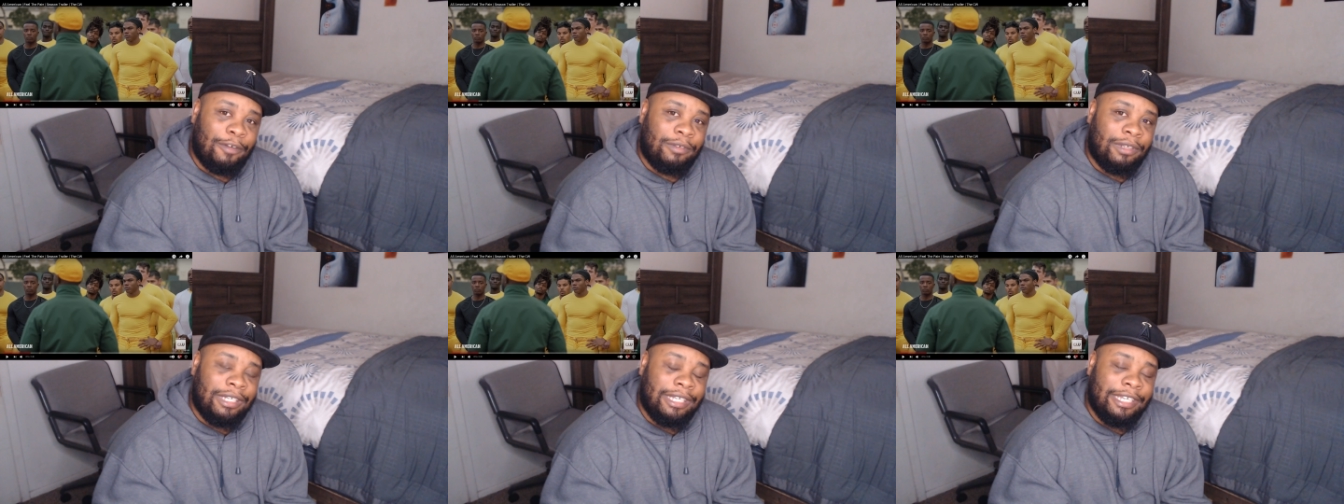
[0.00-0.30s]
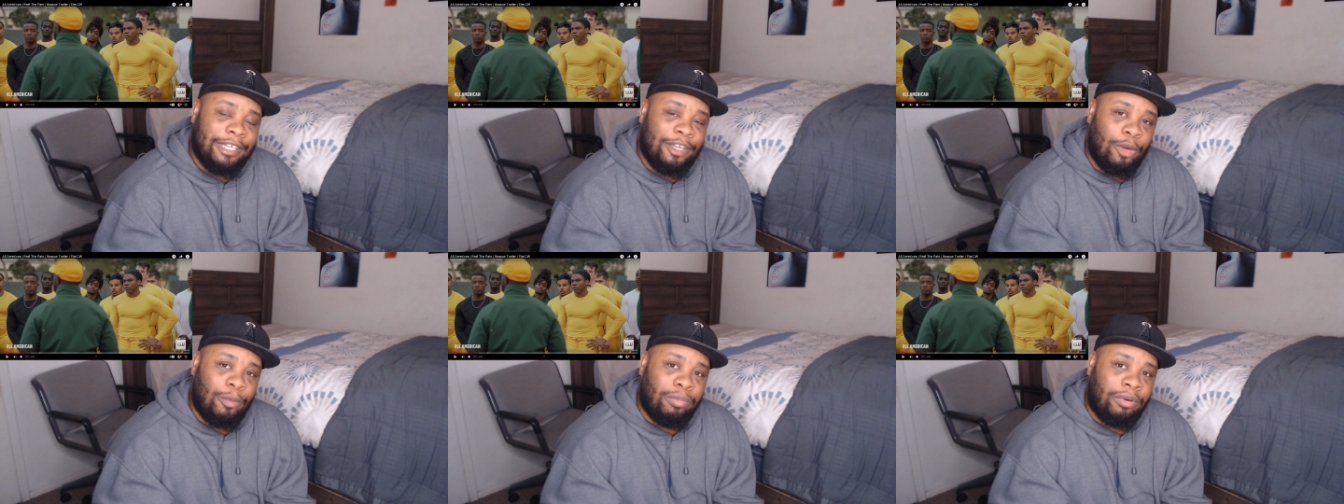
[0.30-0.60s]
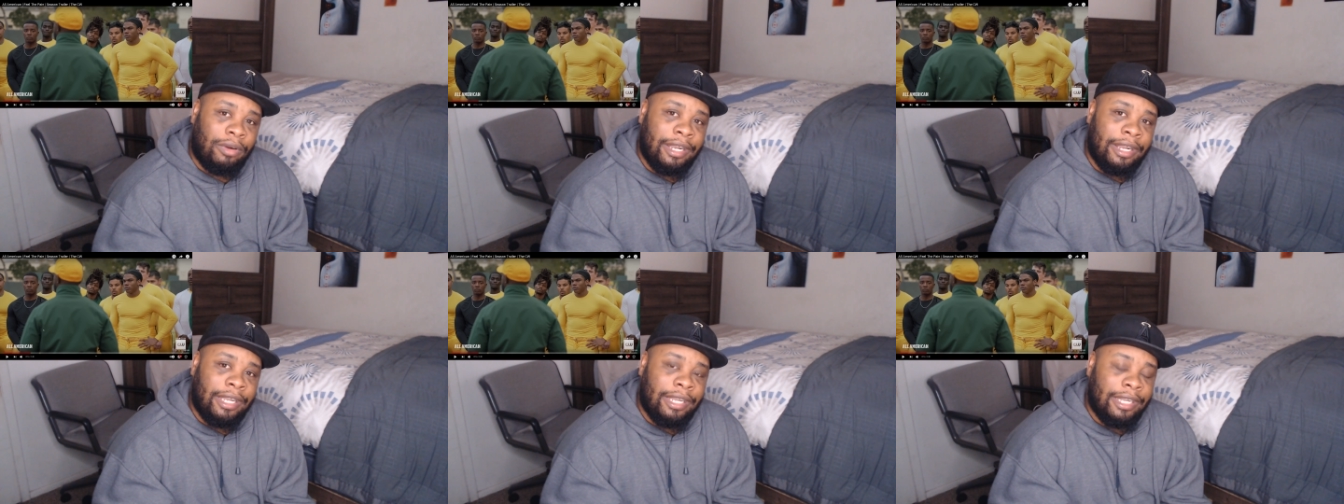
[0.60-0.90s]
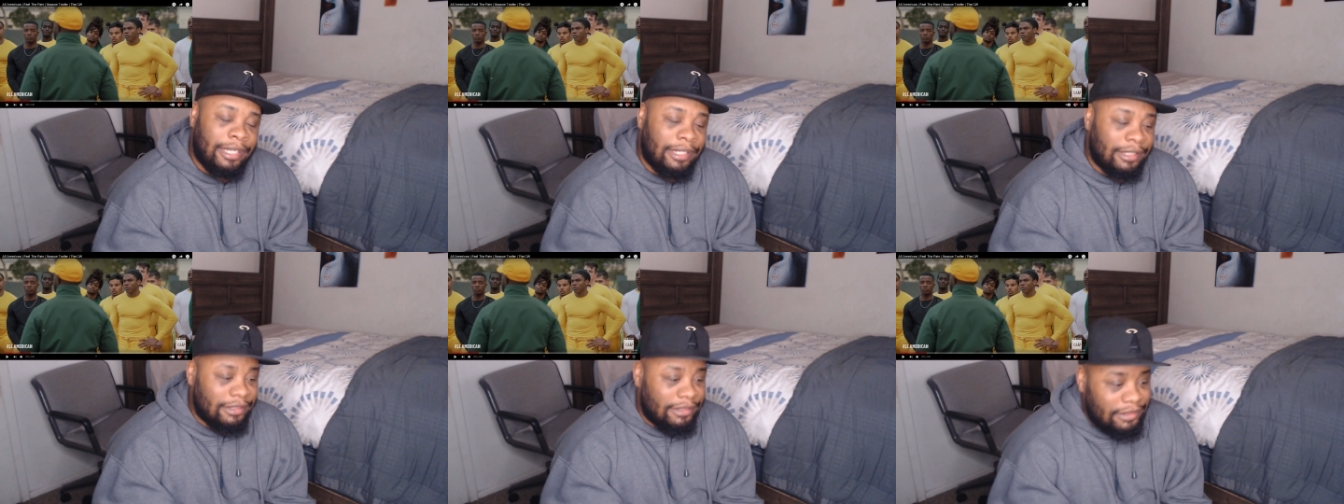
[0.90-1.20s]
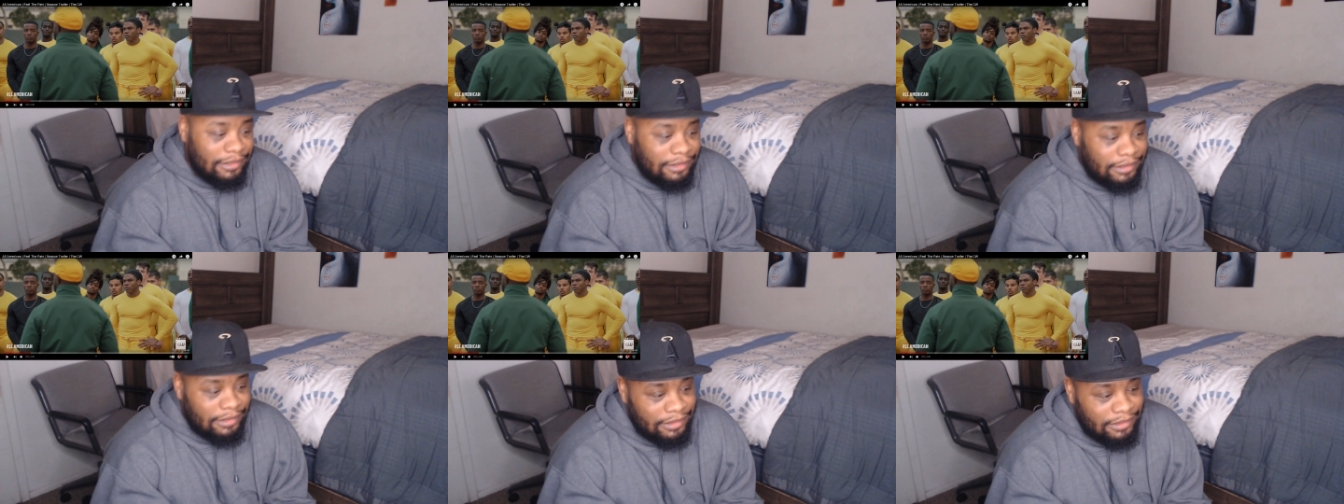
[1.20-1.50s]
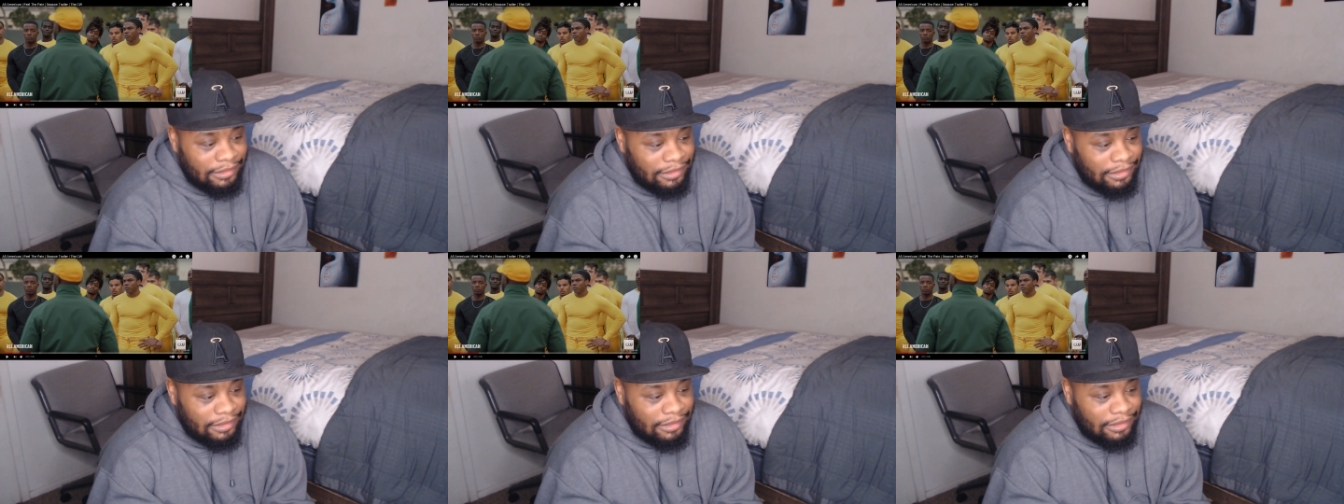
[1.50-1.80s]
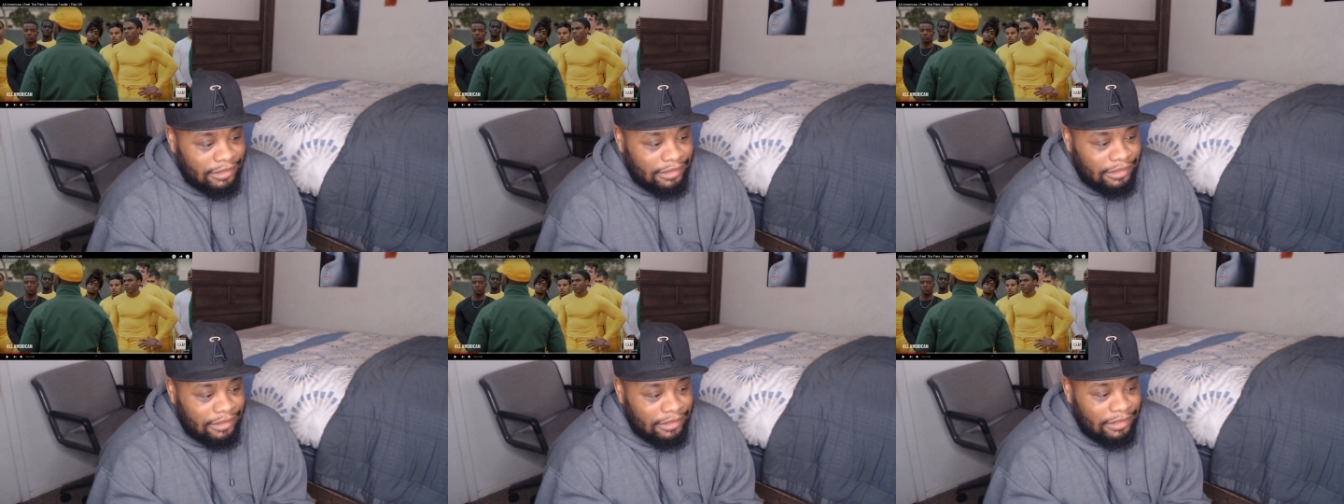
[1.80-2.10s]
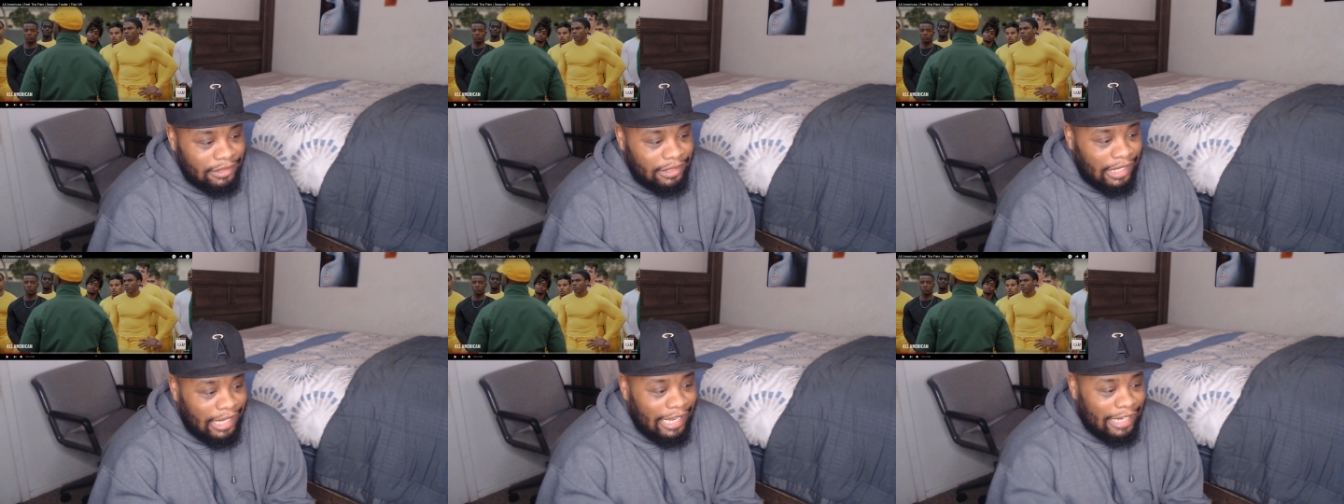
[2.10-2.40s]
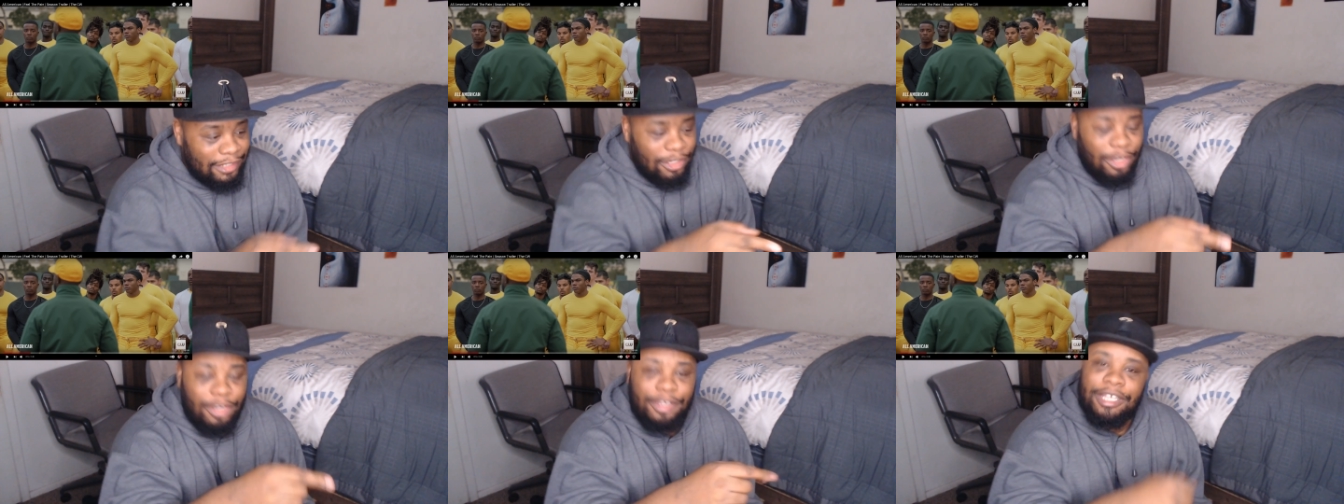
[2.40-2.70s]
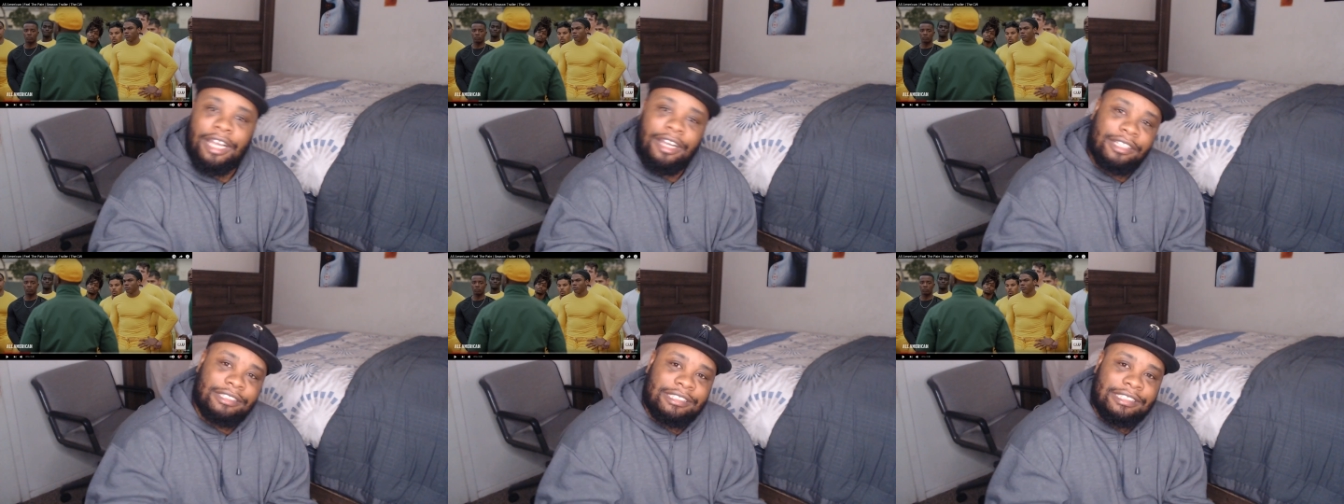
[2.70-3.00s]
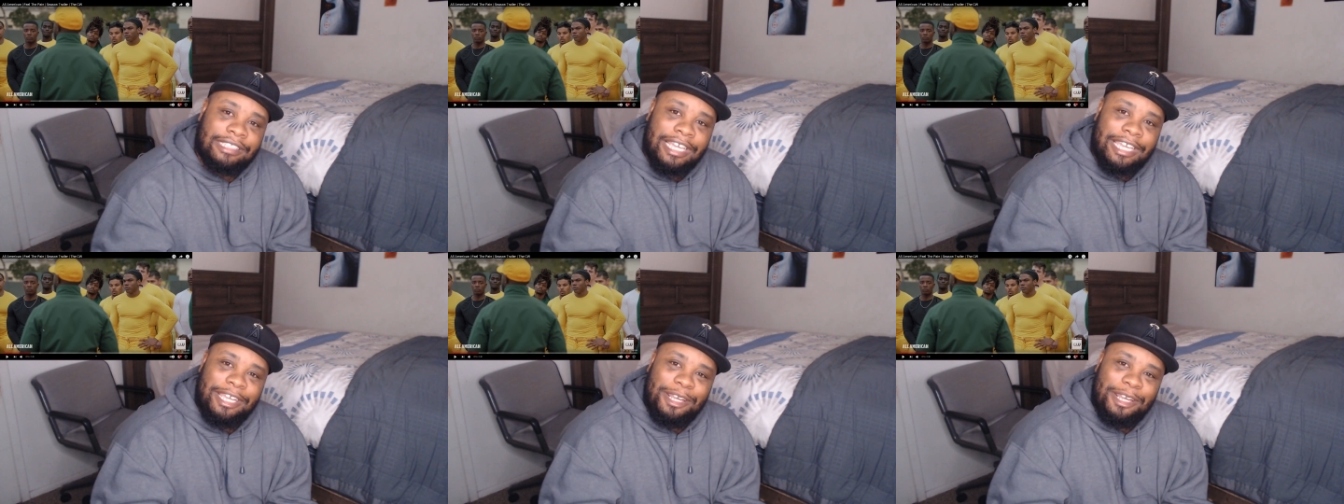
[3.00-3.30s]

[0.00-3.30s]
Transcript: Cleo braids. I know y'all see him.